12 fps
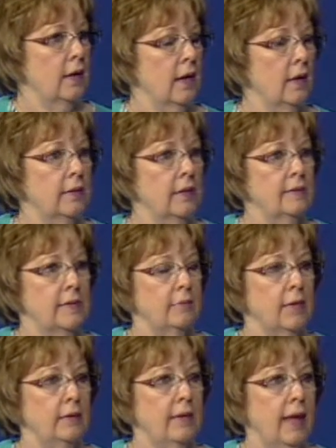uh, it's
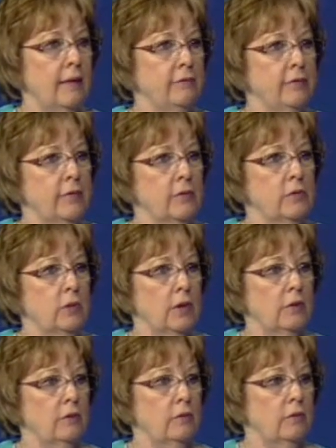something they've
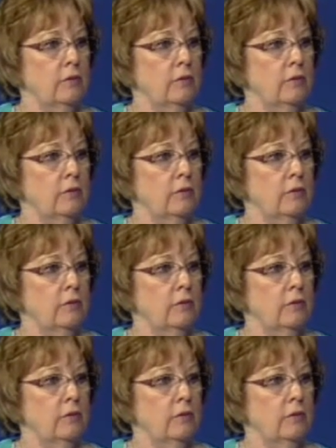sort of